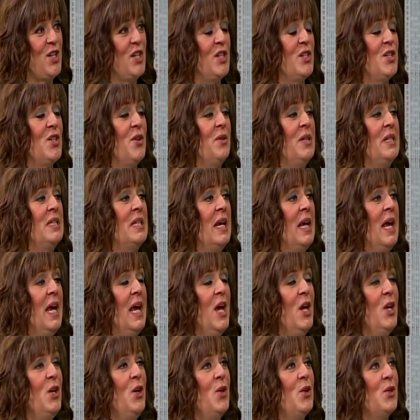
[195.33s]
And so it's,
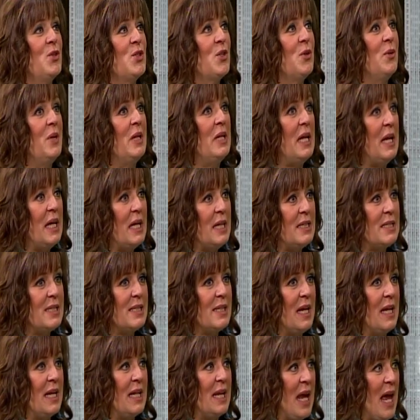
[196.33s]

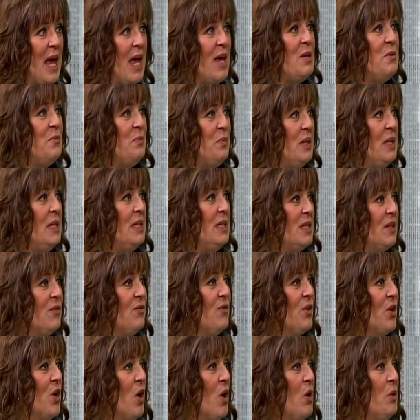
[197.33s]
it can be
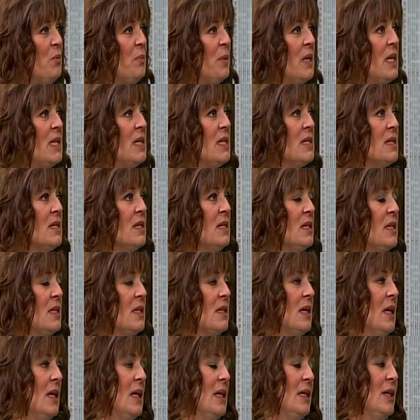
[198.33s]
difficult, but it doesn't,